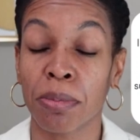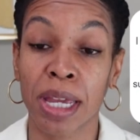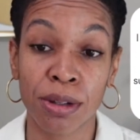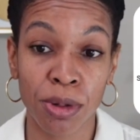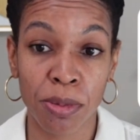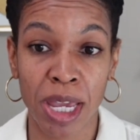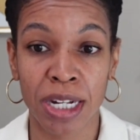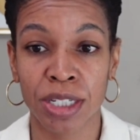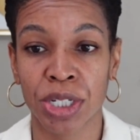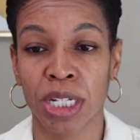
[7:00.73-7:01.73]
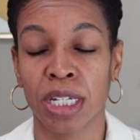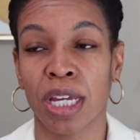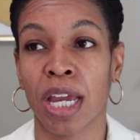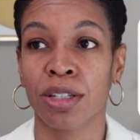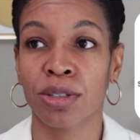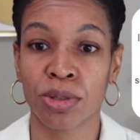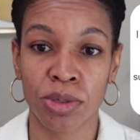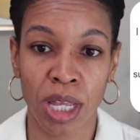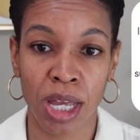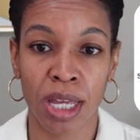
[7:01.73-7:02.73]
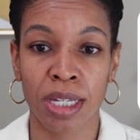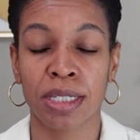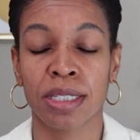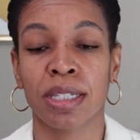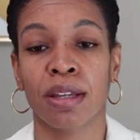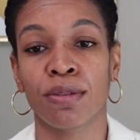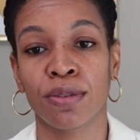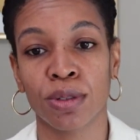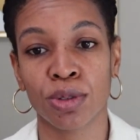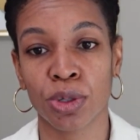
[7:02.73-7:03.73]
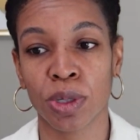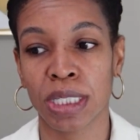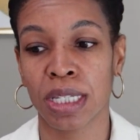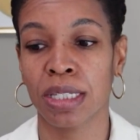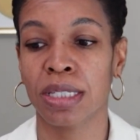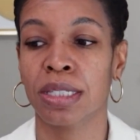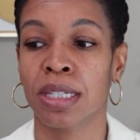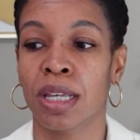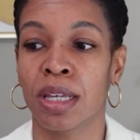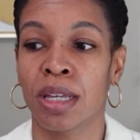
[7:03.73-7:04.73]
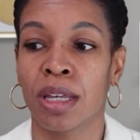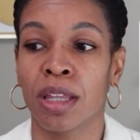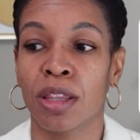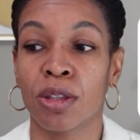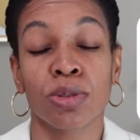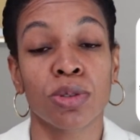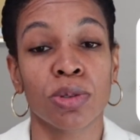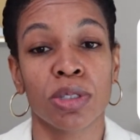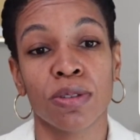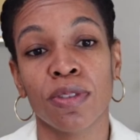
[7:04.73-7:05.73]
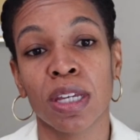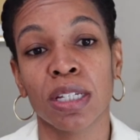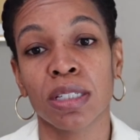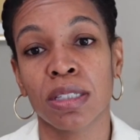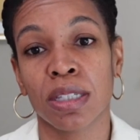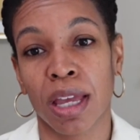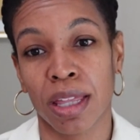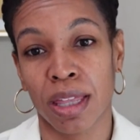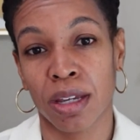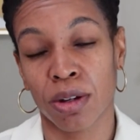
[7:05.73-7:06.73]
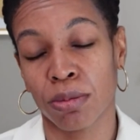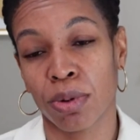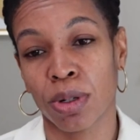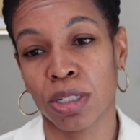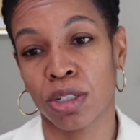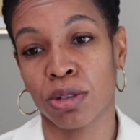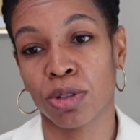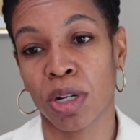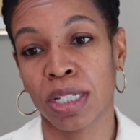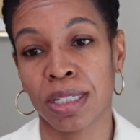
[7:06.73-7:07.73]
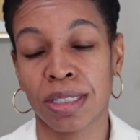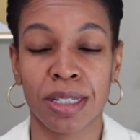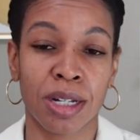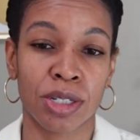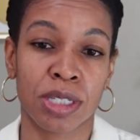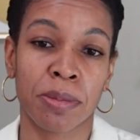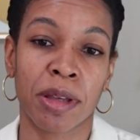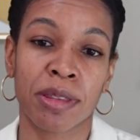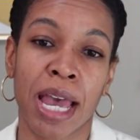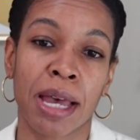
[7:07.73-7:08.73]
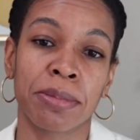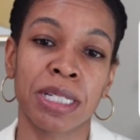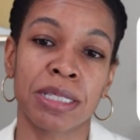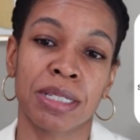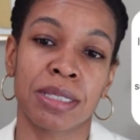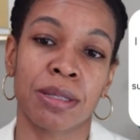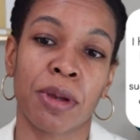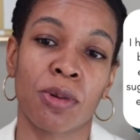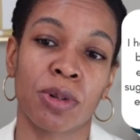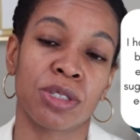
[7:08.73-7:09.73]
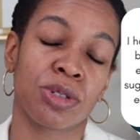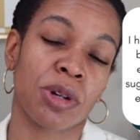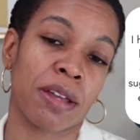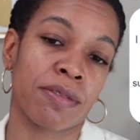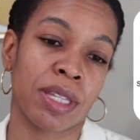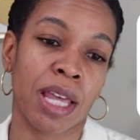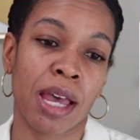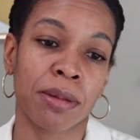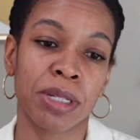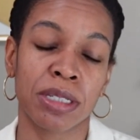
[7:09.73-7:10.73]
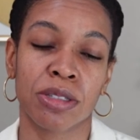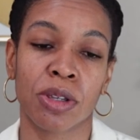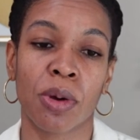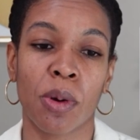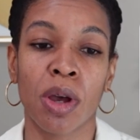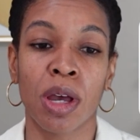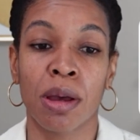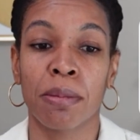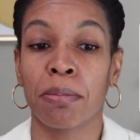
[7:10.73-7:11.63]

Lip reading: or micromanaging exercise and food choices. Those sorts of things I think are important to address. It's not just about the habits, it's about what's driving the habits. So